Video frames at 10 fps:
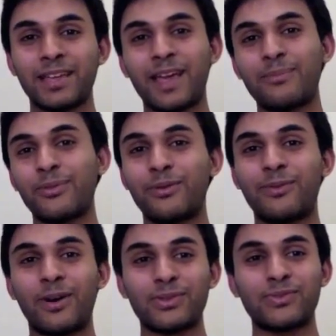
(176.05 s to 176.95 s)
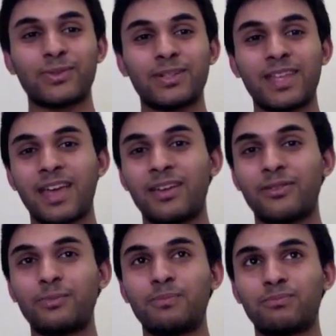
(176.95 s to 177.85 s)
Game Boy Advance for a
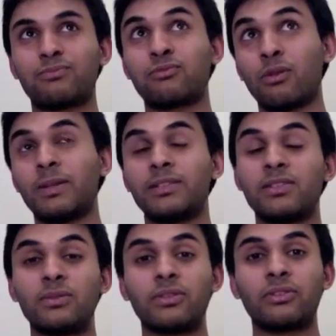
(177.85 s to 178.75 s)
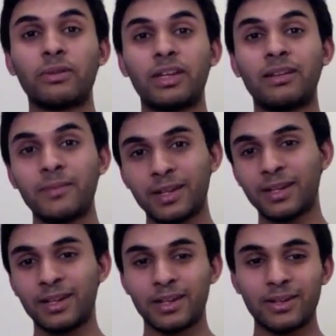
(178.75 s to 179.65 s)
day or probably 2 or 3
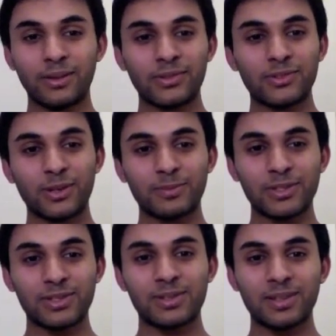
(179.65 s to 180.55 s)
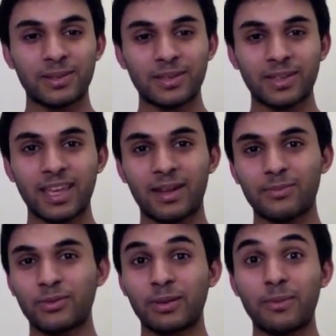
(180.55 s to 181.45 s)
non-stop just
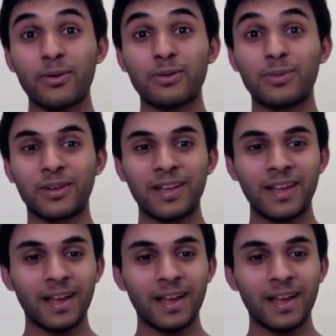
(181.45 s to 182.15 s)
capturing Pokemon.